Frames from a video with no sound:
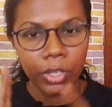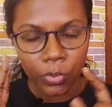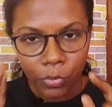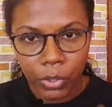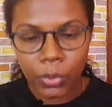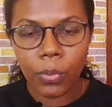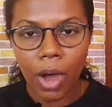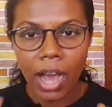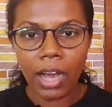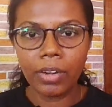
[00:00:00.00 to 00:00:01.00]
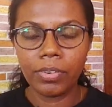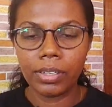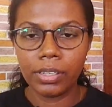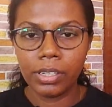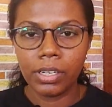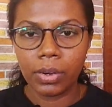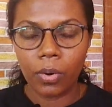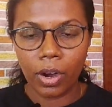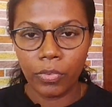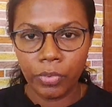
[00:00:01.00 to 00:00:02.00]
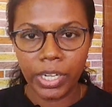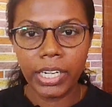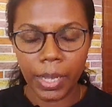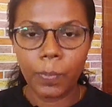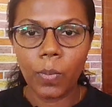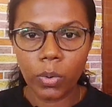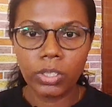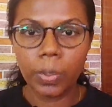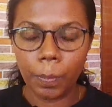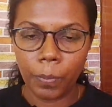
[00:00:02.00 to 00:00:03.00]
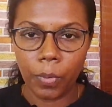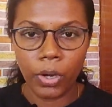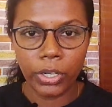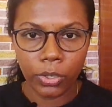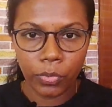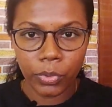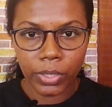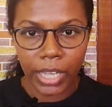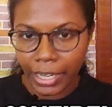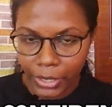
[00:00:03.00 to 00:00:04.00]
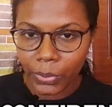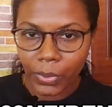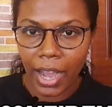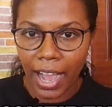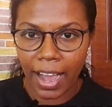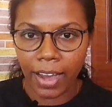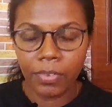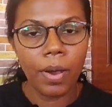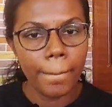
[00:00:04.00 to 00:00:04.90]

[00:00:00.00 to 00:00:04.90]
If you are confident about the point of view that you have,